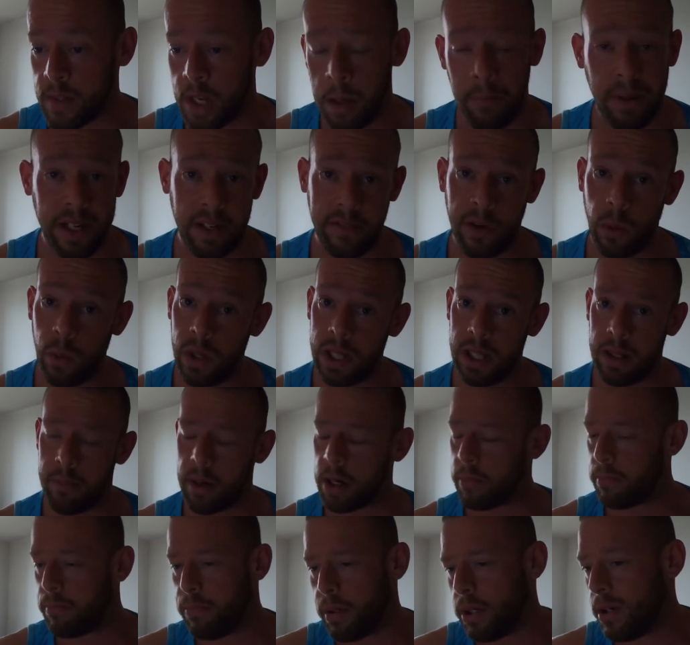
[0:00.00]
a bit of a willy
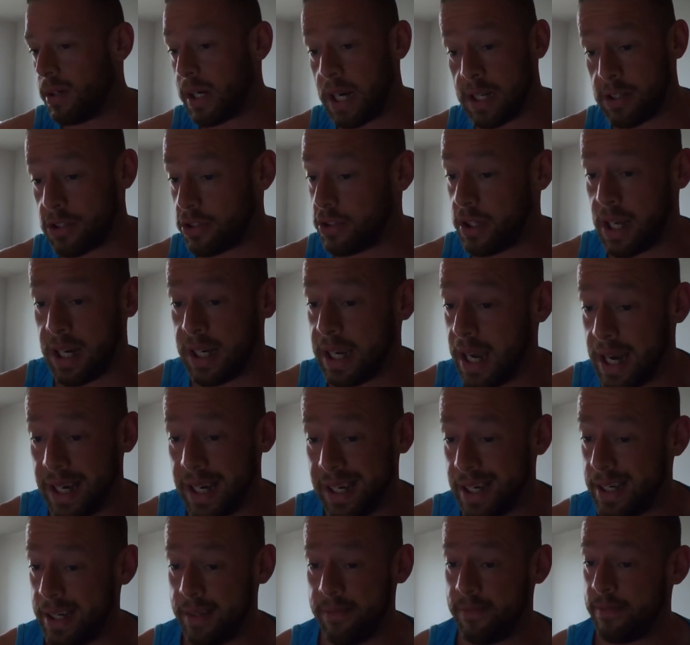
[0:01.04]
bob, but I just, I can't
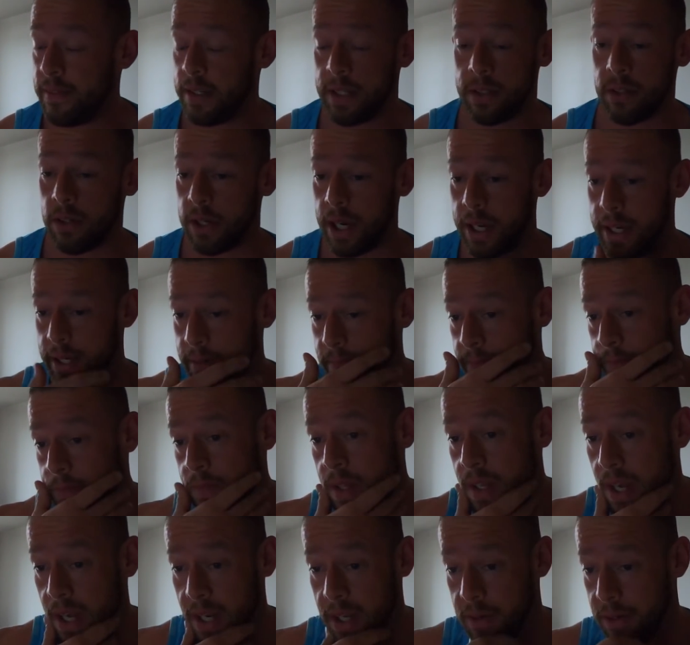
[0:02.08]
get it. I don't get it.
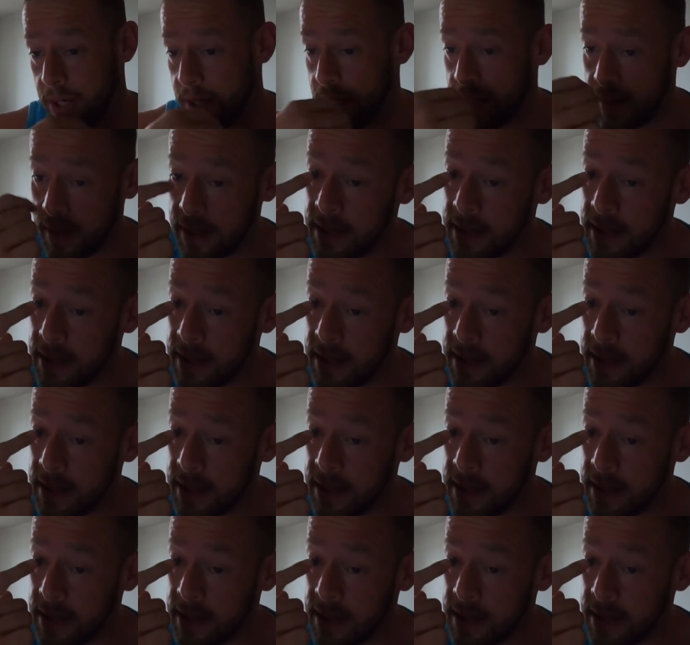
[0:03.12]
Anyway.